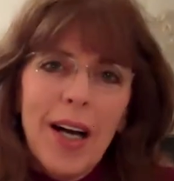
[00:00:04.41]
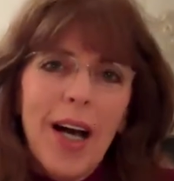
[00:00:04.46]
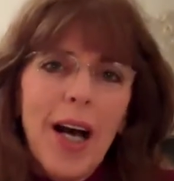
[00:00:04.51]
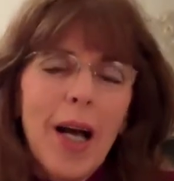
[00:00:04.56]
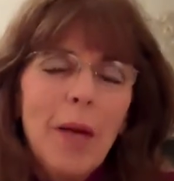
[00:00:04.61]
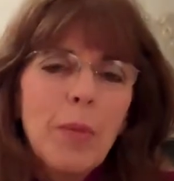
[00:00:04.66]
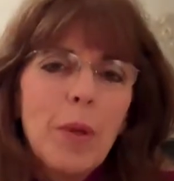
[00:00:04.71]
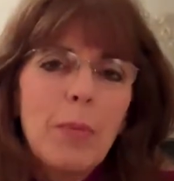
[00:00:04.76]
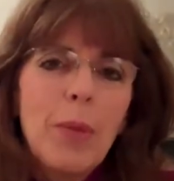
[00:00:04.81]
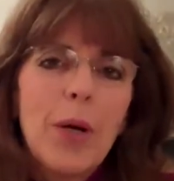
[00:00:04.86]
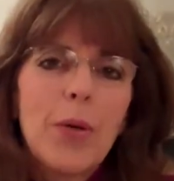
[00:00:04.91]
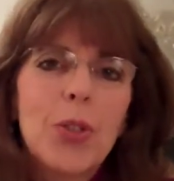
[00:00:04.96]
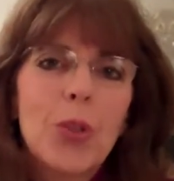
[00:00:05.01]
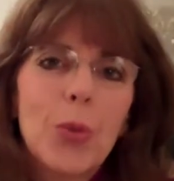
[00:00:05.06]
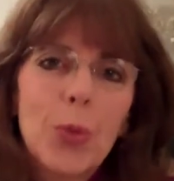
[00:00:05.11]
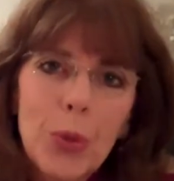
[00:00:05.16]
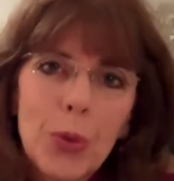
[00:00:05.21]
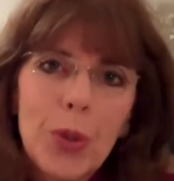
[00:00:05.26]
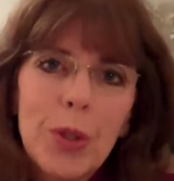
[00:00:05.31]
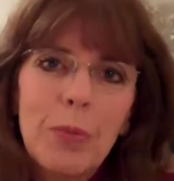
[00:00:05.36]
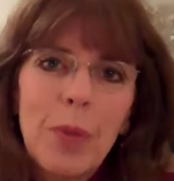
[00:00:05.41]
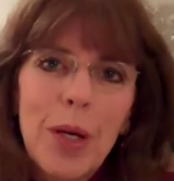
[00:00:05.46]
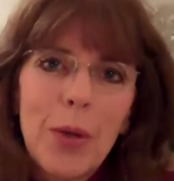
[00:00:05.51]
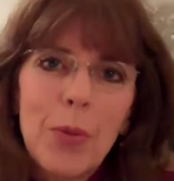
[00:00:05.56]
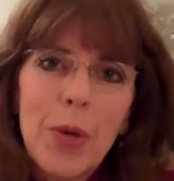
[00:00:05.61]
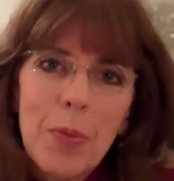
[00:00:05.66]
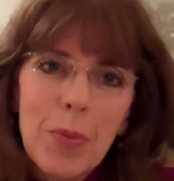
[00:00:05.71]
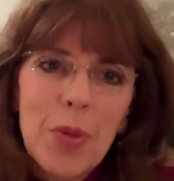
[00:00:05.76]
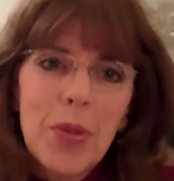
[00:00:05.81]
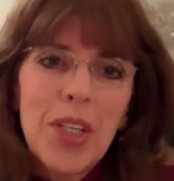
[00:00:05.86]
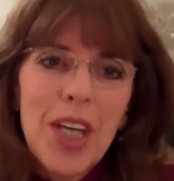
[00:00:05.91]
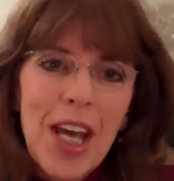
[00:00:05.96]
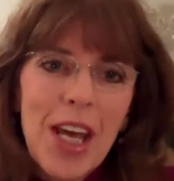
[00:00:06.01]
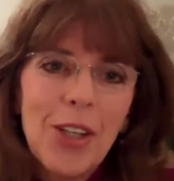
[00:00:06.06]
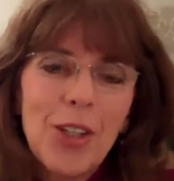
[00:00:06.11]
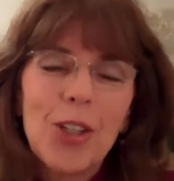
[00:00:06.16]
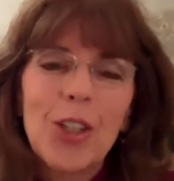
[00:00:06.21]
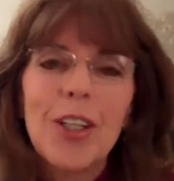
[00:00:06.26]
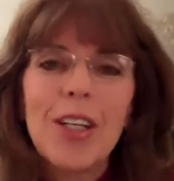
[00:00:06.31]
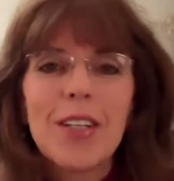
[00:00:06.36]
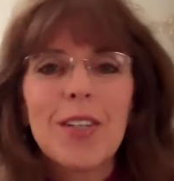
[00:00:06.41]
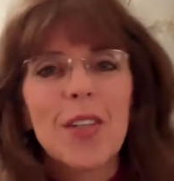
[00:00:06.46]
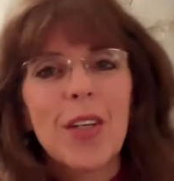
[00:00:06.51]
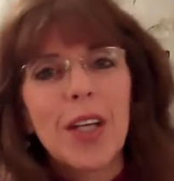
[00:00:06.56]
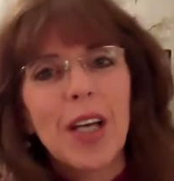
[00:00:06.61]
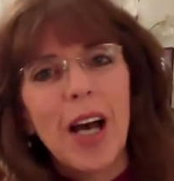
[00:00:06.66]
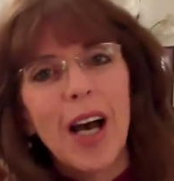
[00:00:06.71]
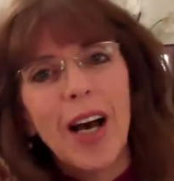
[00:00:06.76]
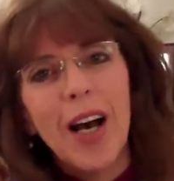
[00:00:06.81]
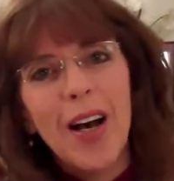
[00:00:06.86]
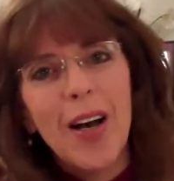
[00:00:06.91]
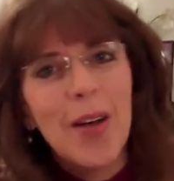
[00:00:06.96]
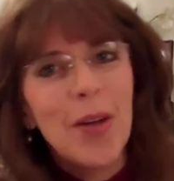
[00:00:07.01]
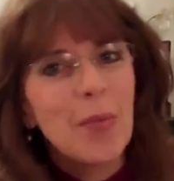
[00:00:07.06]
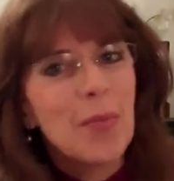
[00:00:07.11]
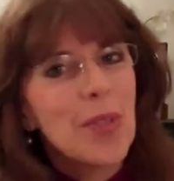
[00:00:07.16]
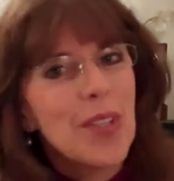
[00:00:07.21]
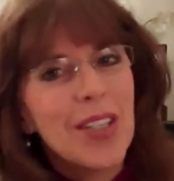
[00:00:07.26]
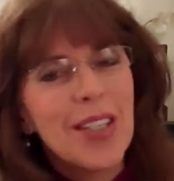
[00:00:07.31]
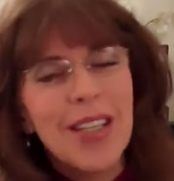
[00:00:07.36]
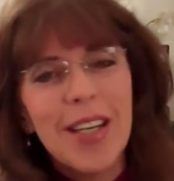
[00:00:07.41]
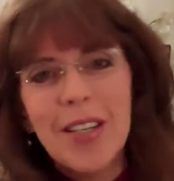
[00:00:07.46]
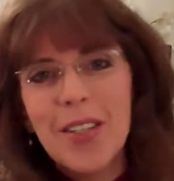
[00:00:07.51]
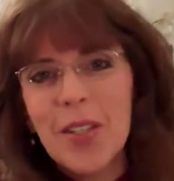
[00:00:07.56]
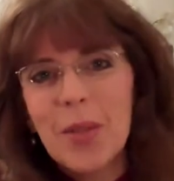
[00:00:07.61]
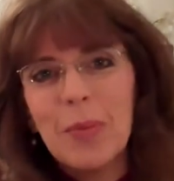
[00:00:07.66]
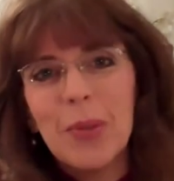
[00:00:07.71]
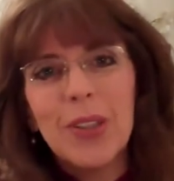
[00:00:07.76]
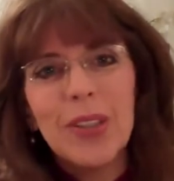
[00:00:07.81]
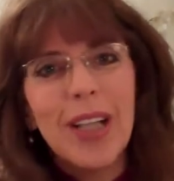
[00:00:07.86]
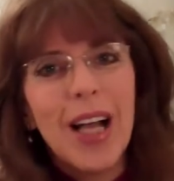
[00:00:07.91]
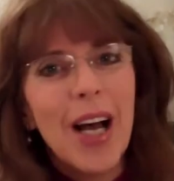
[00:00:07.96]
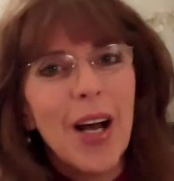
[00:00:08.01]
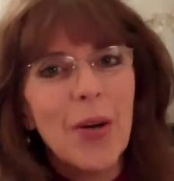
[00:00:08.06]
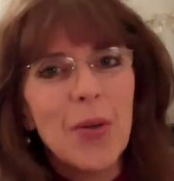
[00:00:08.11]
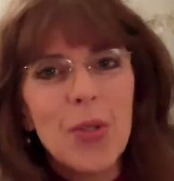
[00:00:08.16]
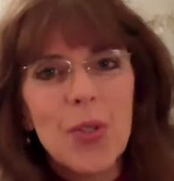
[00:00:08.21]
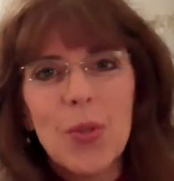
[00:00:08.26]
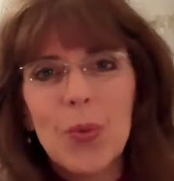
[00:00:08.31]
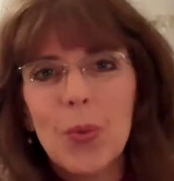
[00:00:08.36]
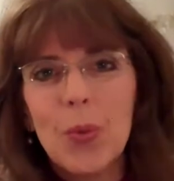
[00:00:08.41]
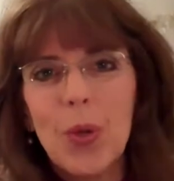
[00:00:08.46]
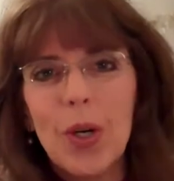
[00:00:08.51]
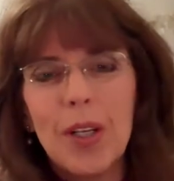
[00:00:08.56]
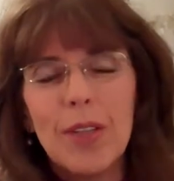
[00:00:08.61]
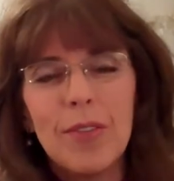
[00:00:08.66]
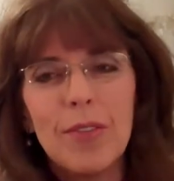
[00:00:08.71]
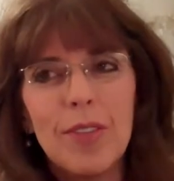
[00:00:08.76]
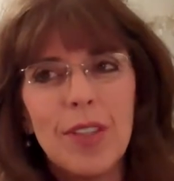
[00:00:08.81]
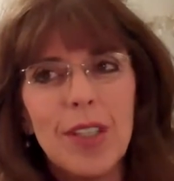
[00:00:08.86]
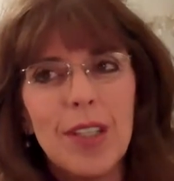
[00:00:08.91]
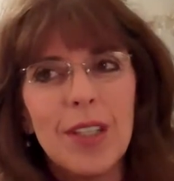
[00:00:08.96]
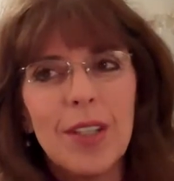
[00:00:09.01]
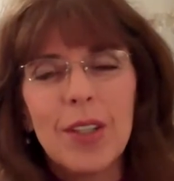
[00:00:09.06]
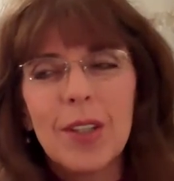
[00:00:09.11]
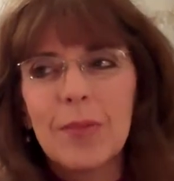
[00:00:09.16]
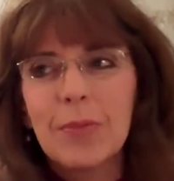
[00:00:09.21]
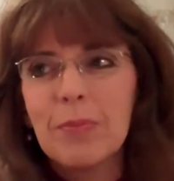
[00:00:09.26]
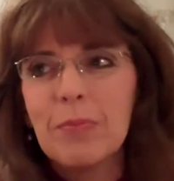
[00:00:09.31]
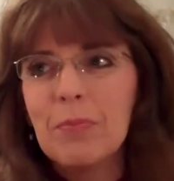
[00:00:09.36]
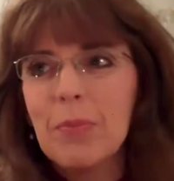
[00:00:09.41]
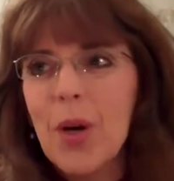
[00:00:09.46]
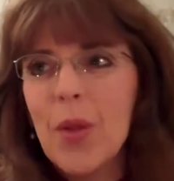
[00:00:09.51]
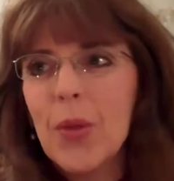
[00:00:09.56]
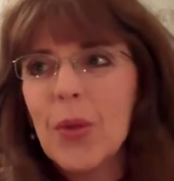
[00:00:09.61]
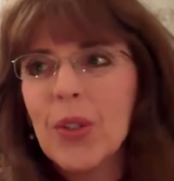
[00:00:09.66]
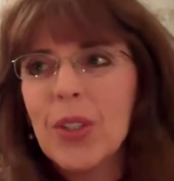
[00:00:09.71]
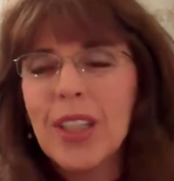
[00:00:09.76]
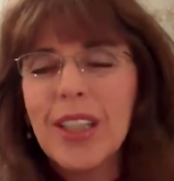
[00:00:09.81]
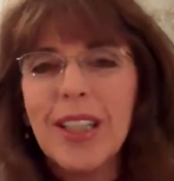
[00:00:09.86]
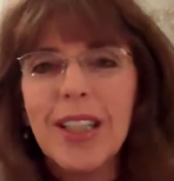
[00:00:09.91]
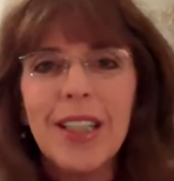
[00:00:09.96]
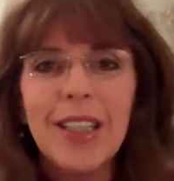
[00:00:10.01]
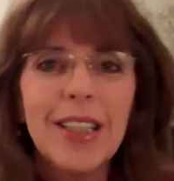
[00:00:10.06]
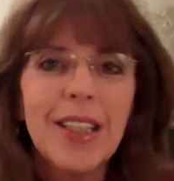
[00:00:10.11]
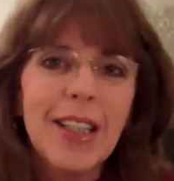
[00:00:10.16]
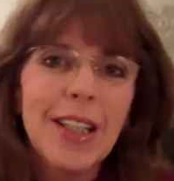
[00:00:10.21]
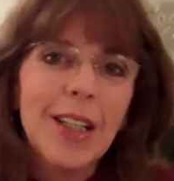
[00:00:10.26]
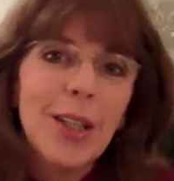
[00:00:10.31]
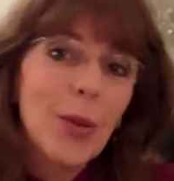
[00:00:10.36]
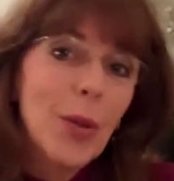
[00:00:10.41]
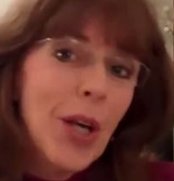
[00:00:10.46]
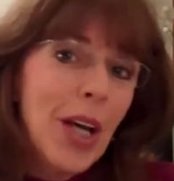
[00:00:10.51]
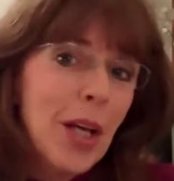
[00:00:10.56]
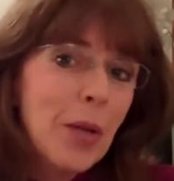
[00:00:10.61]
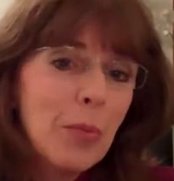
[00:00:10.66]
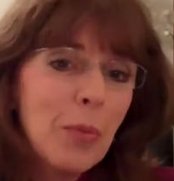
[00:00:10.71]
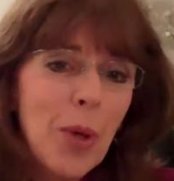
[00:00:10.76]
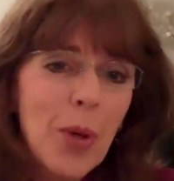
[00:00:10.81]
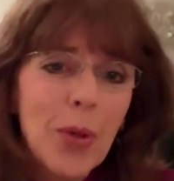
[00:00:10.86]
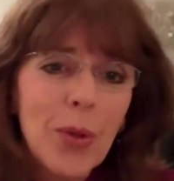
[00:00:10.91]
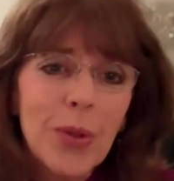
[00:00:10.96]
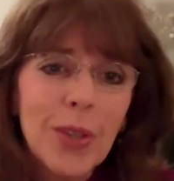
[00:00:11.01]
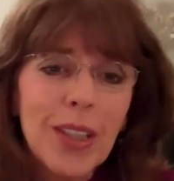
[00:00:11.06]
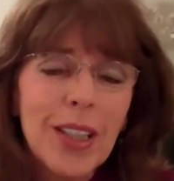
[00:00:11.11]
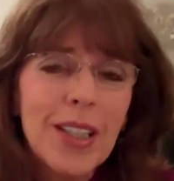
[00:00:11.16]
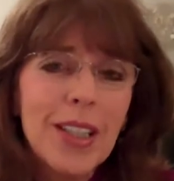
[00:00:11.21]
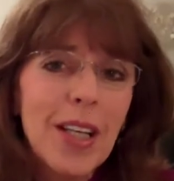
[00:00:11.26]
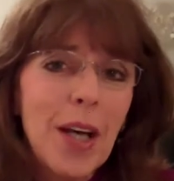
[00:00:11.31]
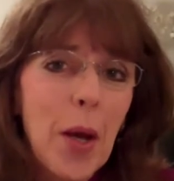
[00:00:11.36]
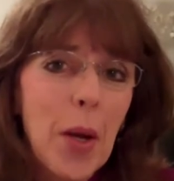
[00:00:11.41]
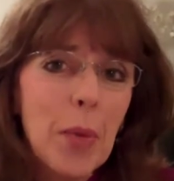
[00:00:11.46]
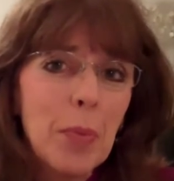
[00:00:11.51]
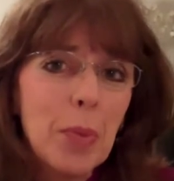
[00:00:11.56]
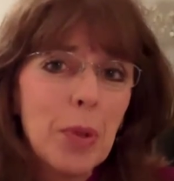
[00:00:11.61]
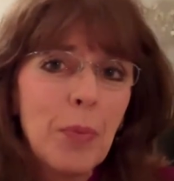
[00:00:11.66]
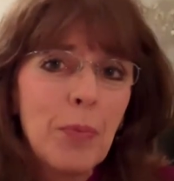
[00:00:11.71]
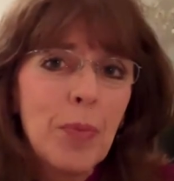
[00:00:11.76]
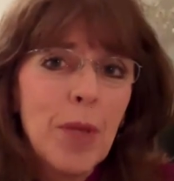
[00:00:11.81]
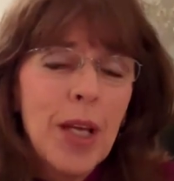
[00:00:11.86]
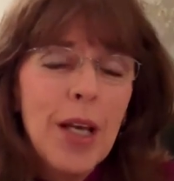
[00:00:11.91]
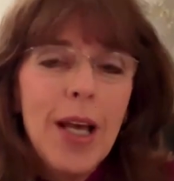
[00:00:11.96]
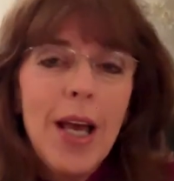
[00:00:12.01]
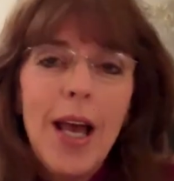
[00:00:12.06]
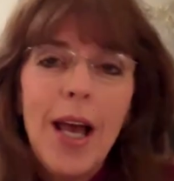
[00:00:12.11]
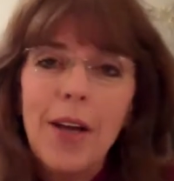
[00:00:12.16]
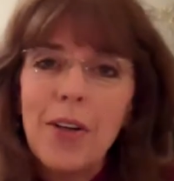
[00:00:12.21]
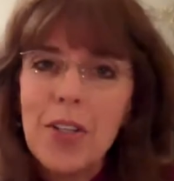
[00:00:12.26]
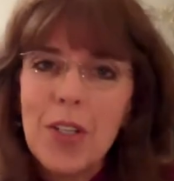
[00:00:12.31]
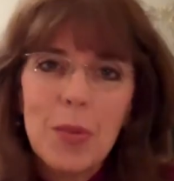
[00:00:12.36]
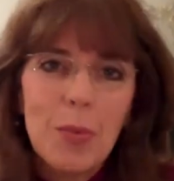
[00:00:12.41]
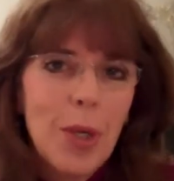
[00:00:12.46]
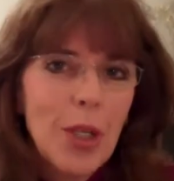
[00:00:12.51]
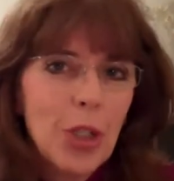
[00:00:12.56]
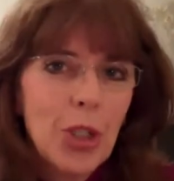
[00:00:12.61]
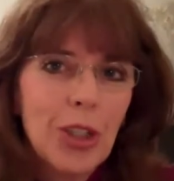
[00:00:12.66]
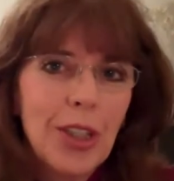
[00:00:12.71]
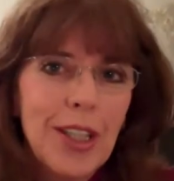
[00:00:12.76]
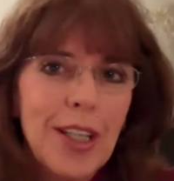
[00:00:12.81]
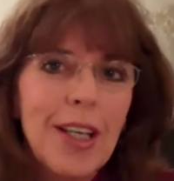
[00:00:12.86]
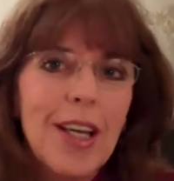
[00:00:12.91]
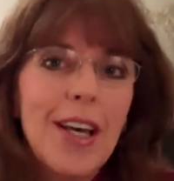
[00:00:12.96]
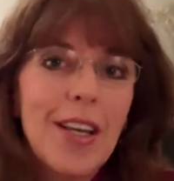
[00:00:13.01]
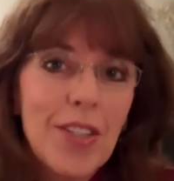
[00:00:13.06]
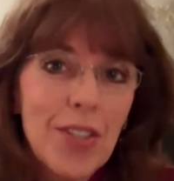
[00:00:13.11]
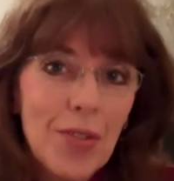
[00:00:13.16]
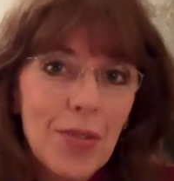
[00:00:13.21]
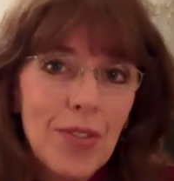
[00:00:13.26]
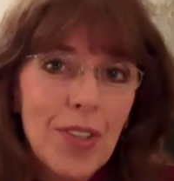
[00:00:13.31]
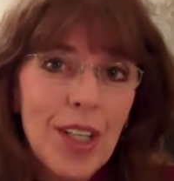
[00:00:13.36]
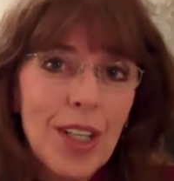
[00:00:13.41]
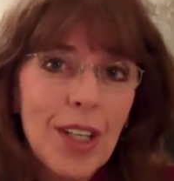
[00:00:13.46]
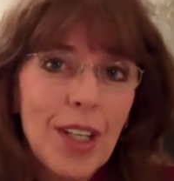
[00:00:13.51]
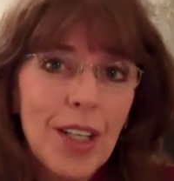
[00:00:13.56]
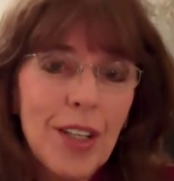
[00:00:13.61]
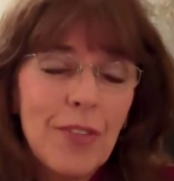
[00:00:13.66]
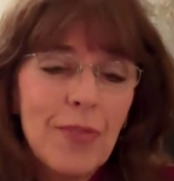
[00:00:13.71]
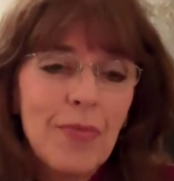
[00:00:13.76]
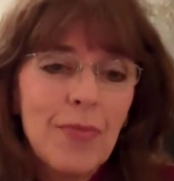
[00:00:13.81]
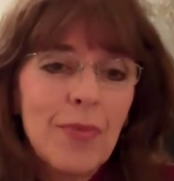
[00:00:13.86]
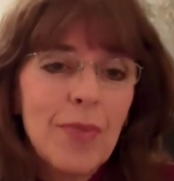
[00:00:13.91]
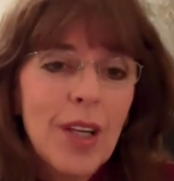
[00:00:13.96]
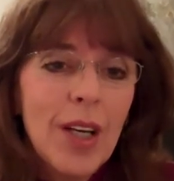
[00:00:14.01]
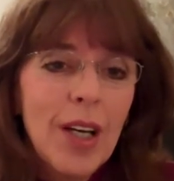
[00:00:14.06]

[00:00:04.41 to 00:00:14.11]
I'm about to ruin my reputation as a calm, sensible, housewifey, motherly, grandmotherly type, and especially as a vegan.